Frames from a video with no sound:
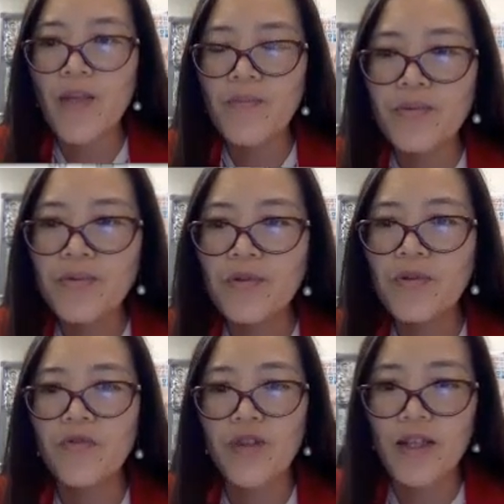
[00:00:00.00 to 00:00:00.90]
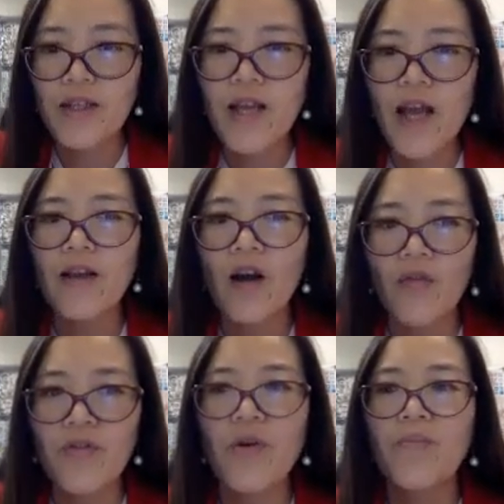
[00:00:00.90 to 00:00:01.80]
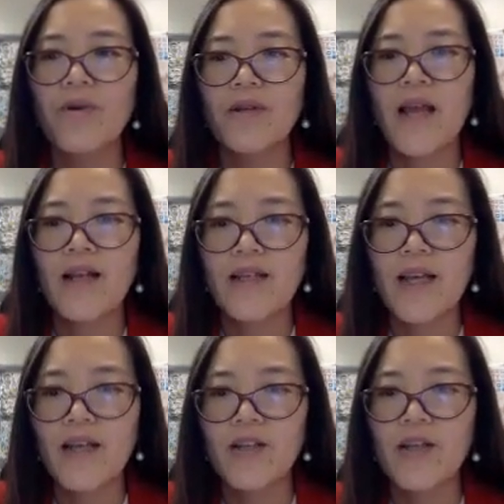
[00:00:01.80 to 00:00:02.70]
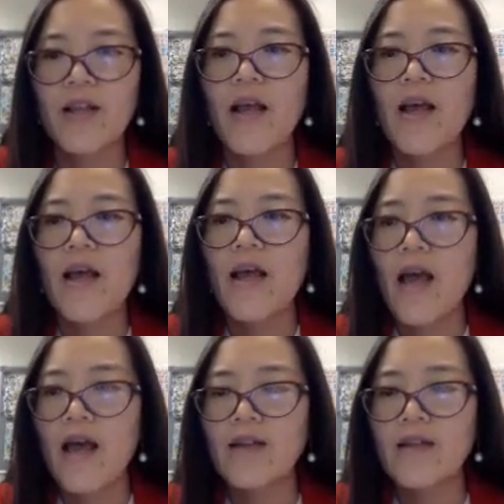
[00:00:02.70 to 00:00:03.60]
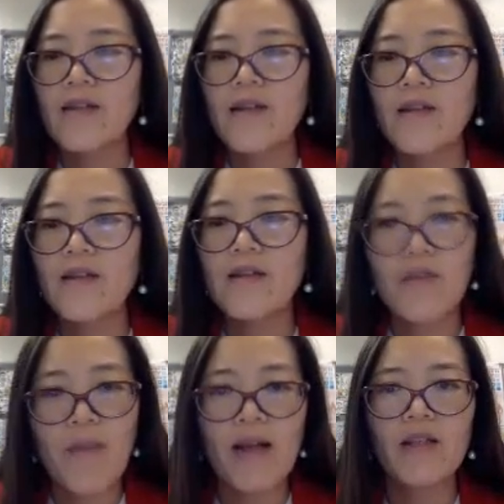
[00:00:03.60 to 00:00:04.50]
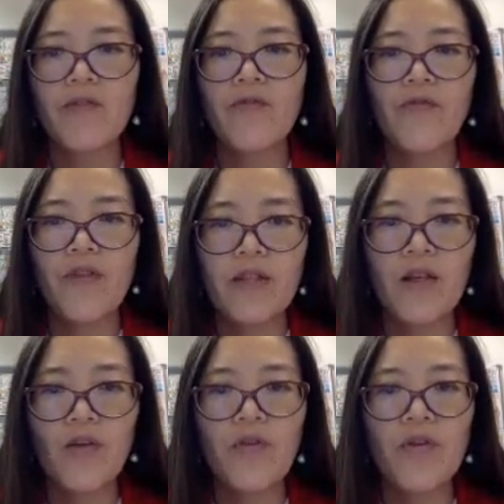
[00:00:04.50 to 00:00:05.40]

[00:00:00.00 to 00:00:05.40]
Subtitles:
improve the design of your presentation. And this is the benefit of